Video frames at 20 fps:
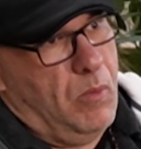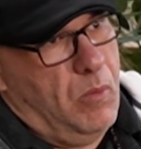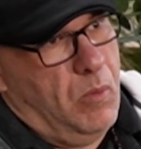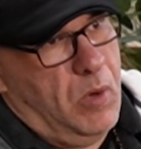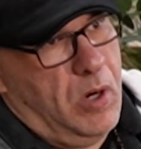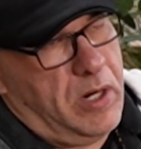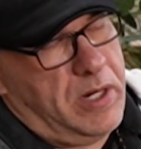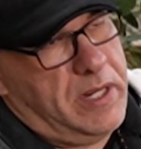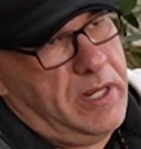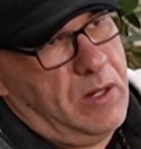
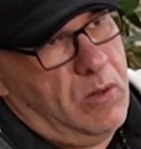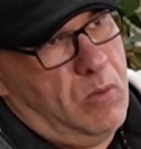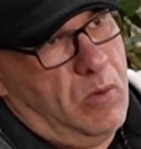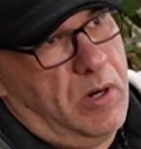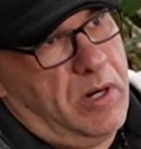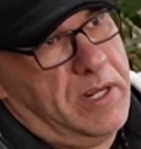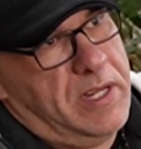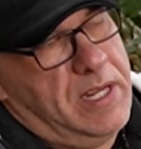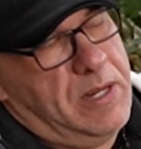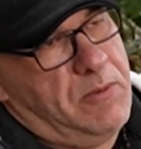
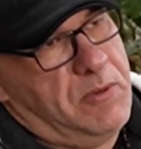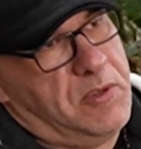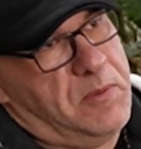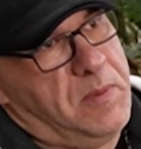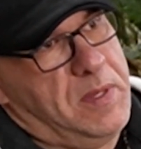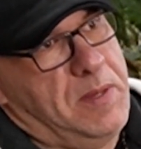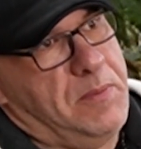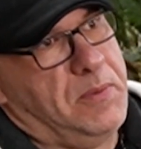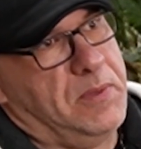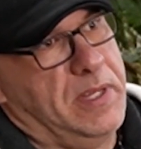working with
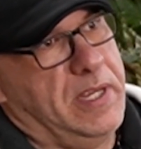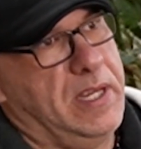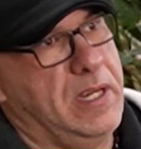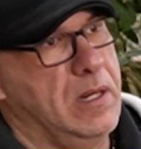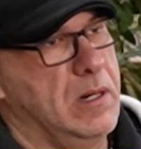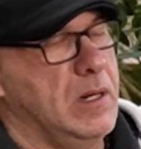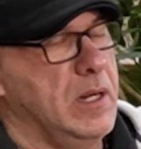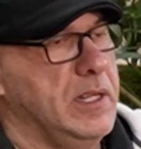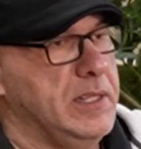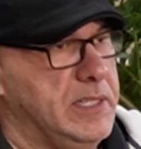people
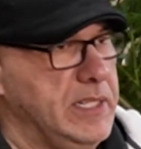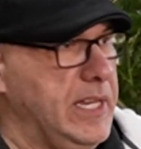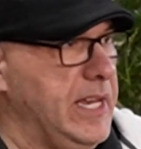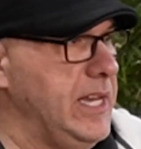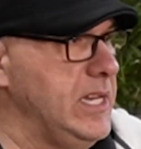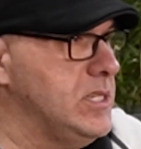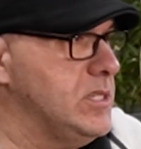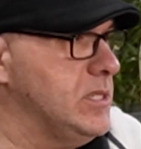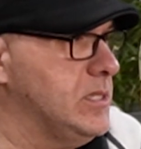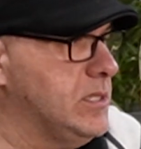here at the
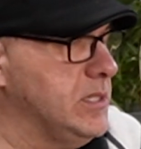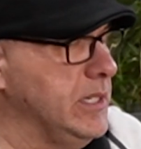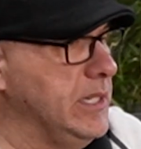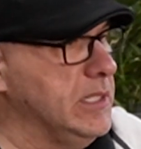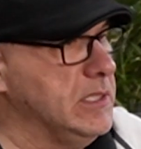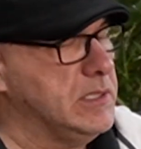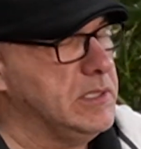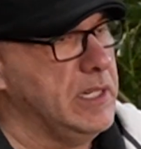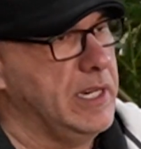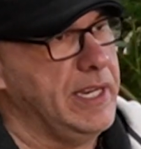agency.
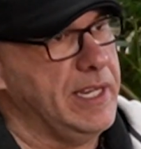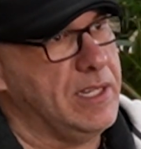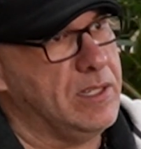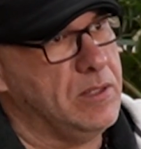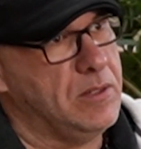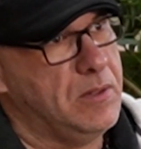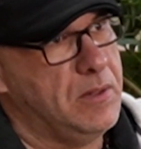It's like